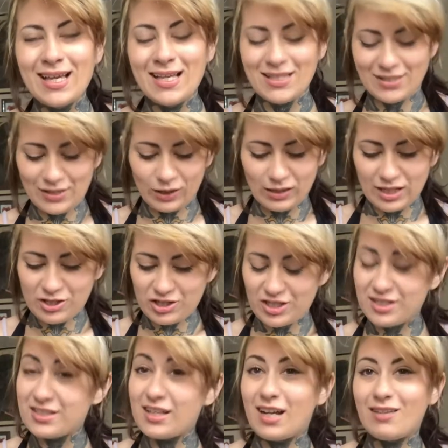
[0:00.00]
So let's
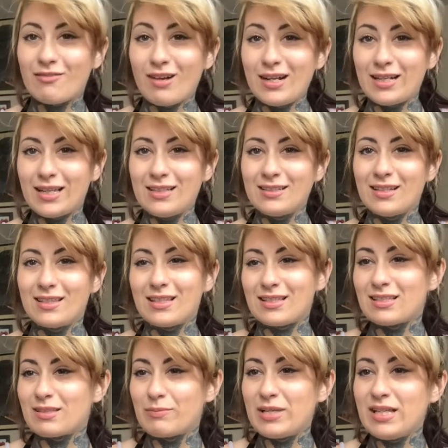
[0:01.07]
just dive right in. This is
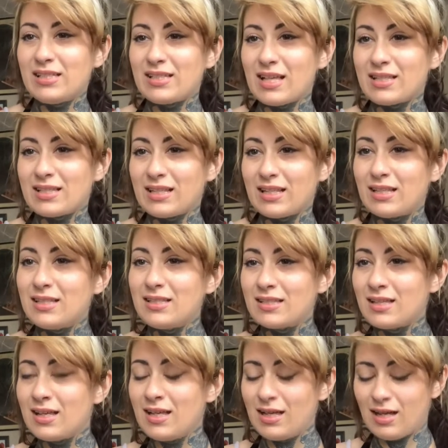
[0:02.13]
the piece as it is.
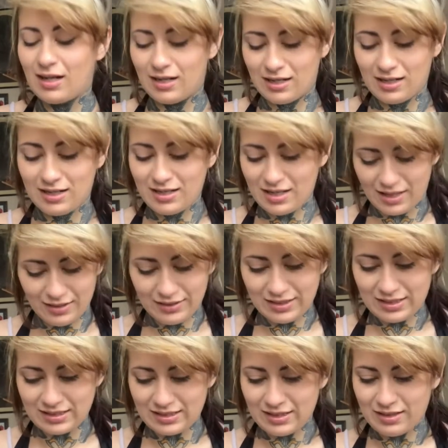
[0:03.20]
This
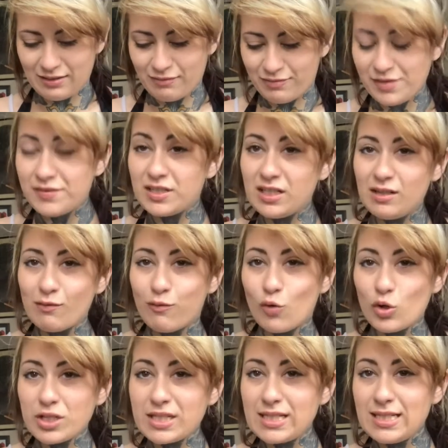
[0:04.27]
is in
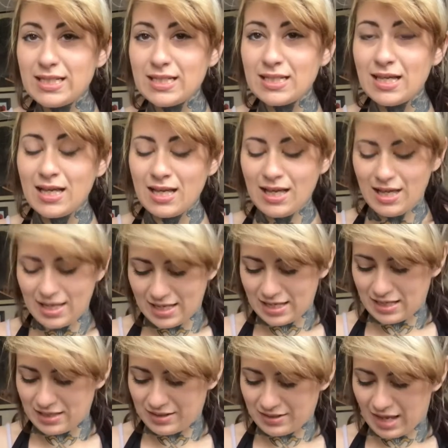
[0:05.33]
1514,
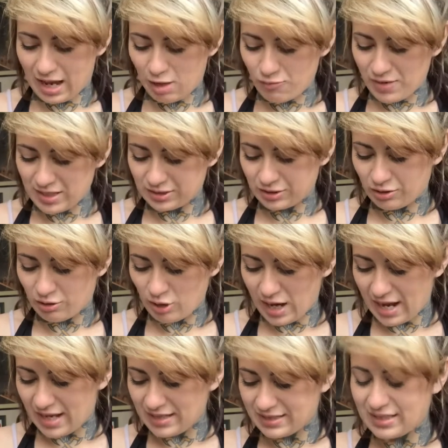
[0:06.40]
and Albrecht Dürer
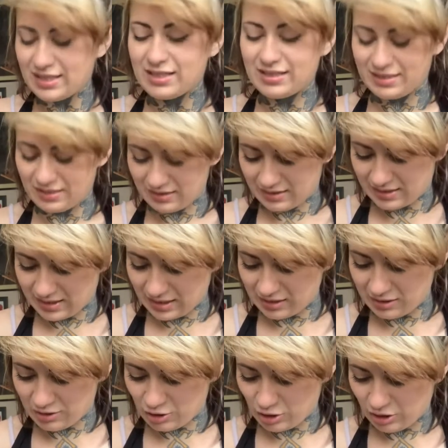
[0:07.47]
has his
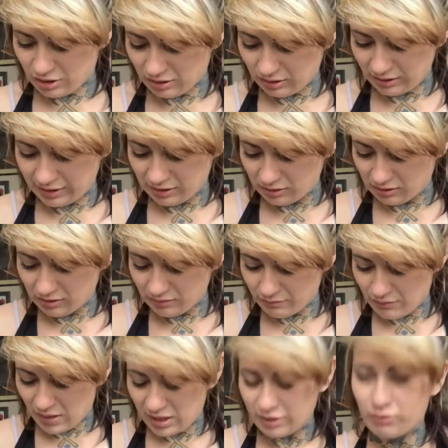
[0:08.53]
signature little
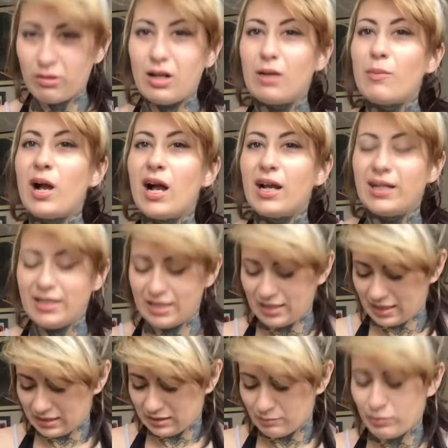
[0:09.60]
monogram hiding
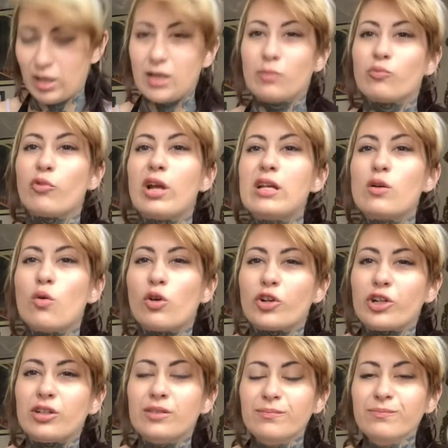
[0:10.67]
in the bottom right corner.